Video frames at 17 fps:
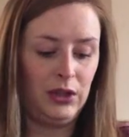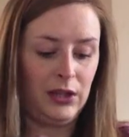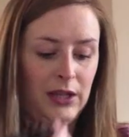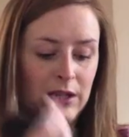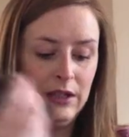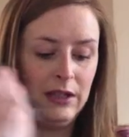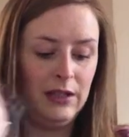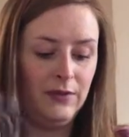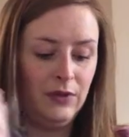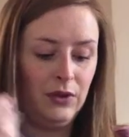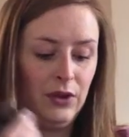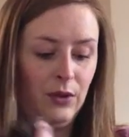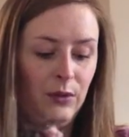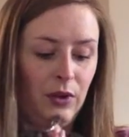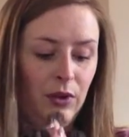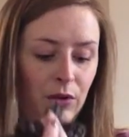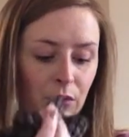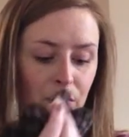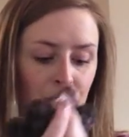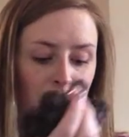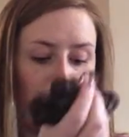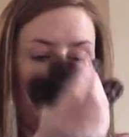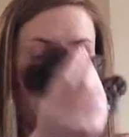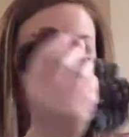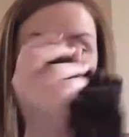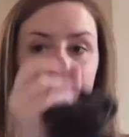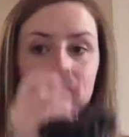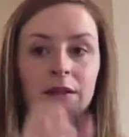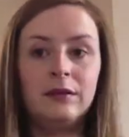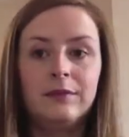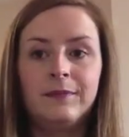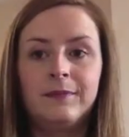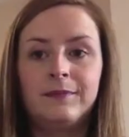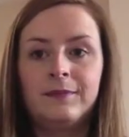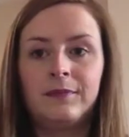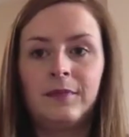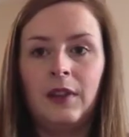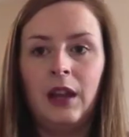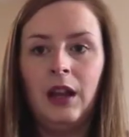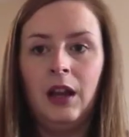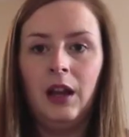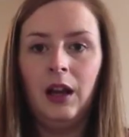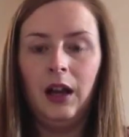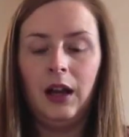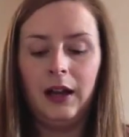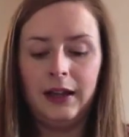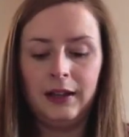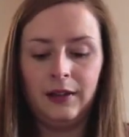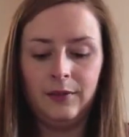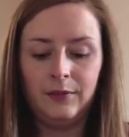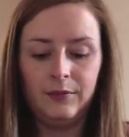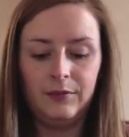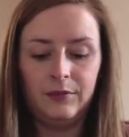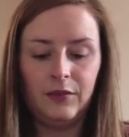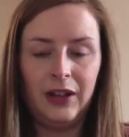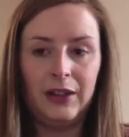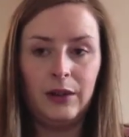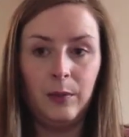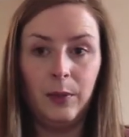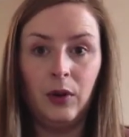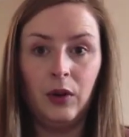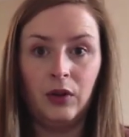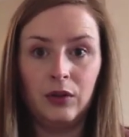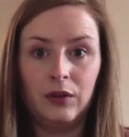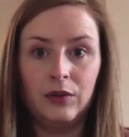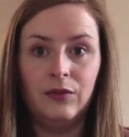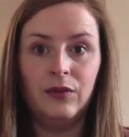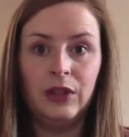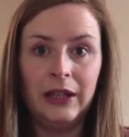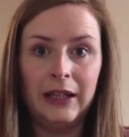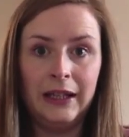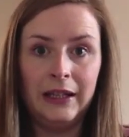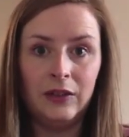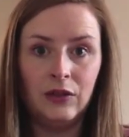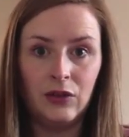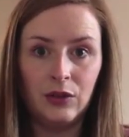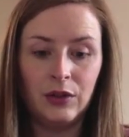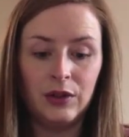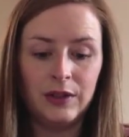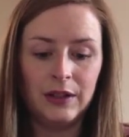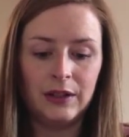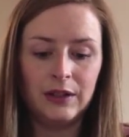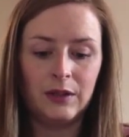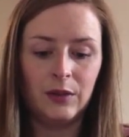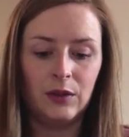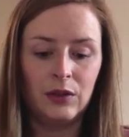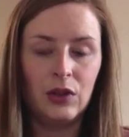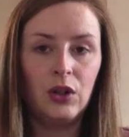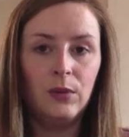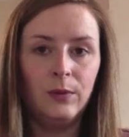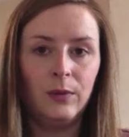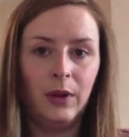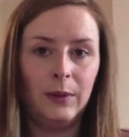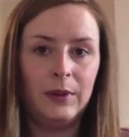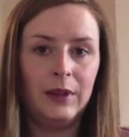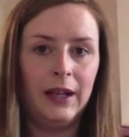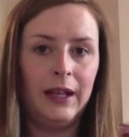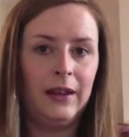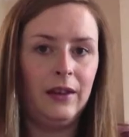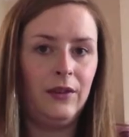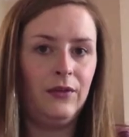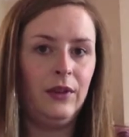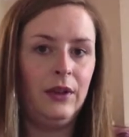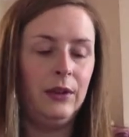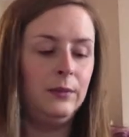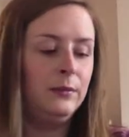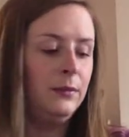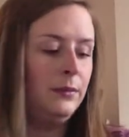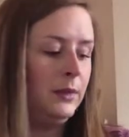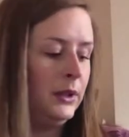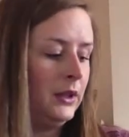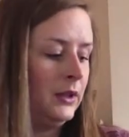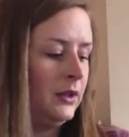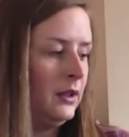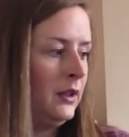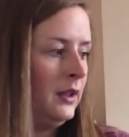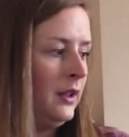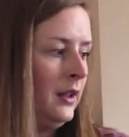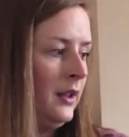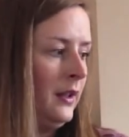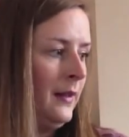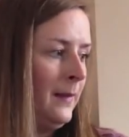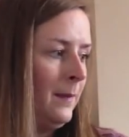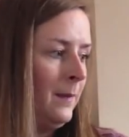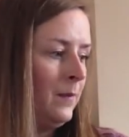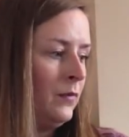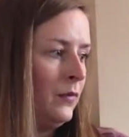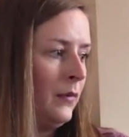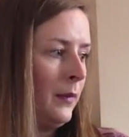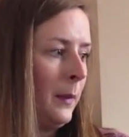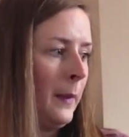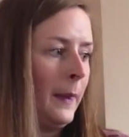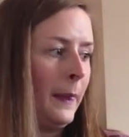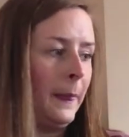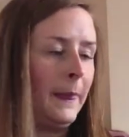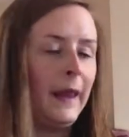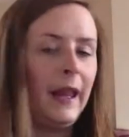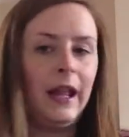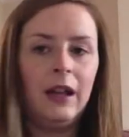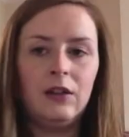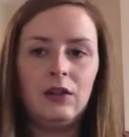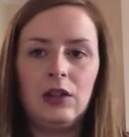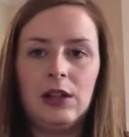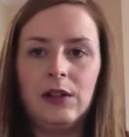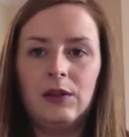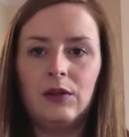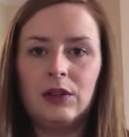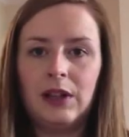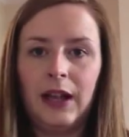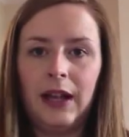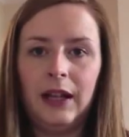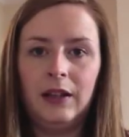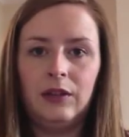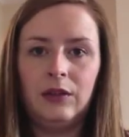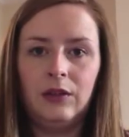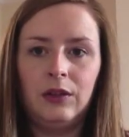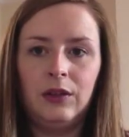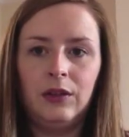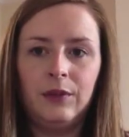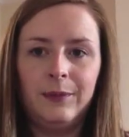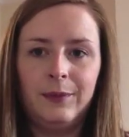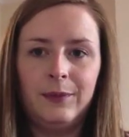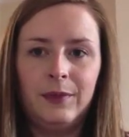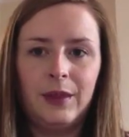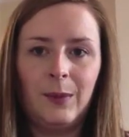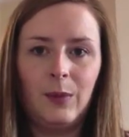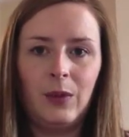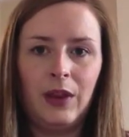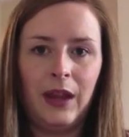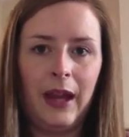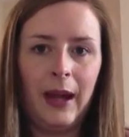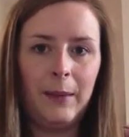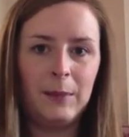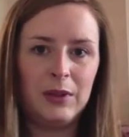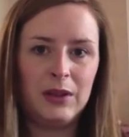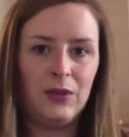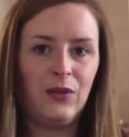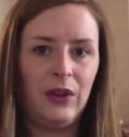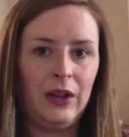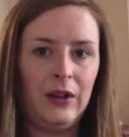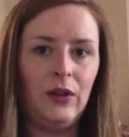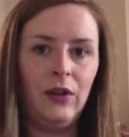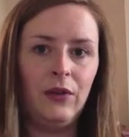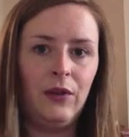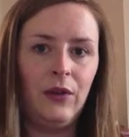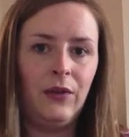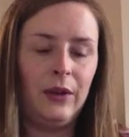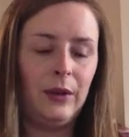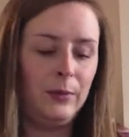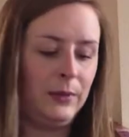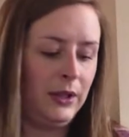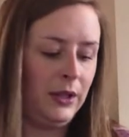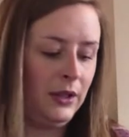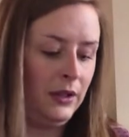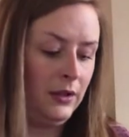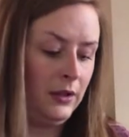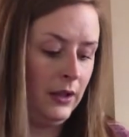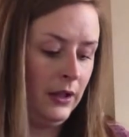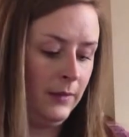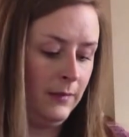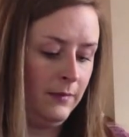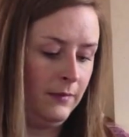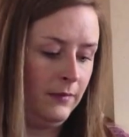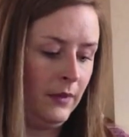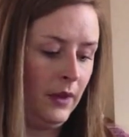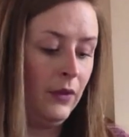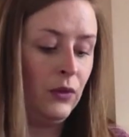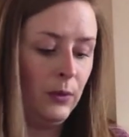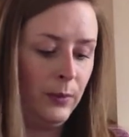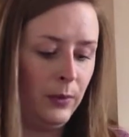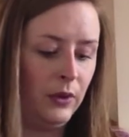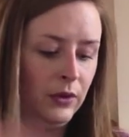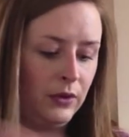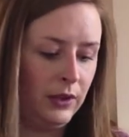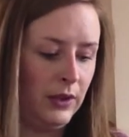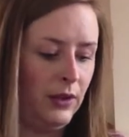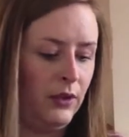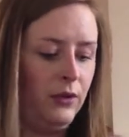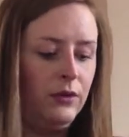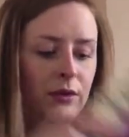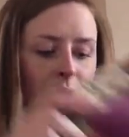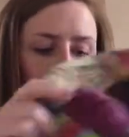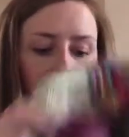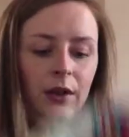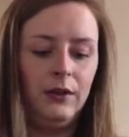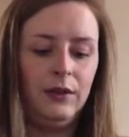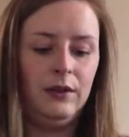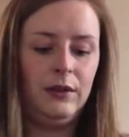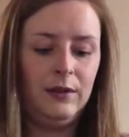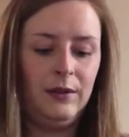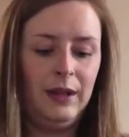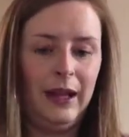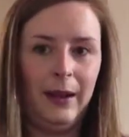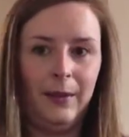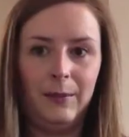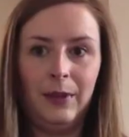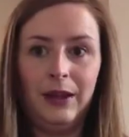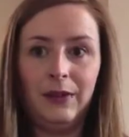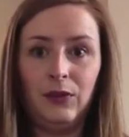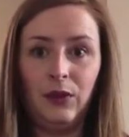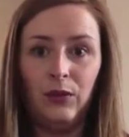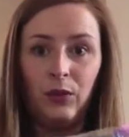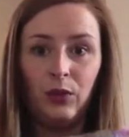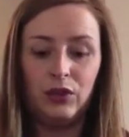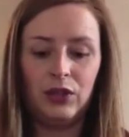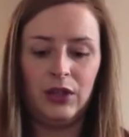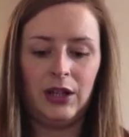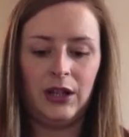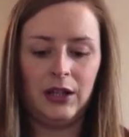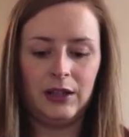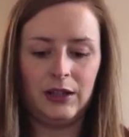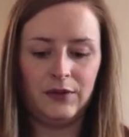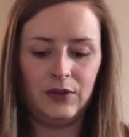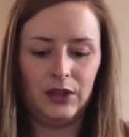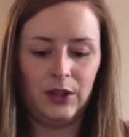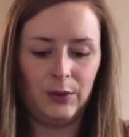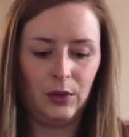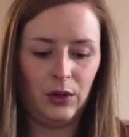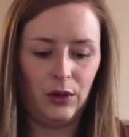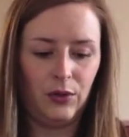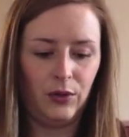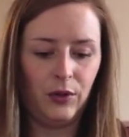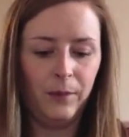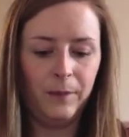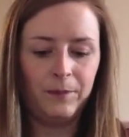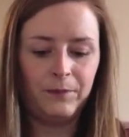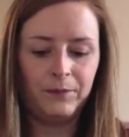that. I'd love to know what you thought about it. I read the book and really enjoyed it, so I assumed I would hate the film, but I actually retained some of the atmosphere of the film, of the book, I thought. So yeah, if you've watched it, I'd love to hear what you thought,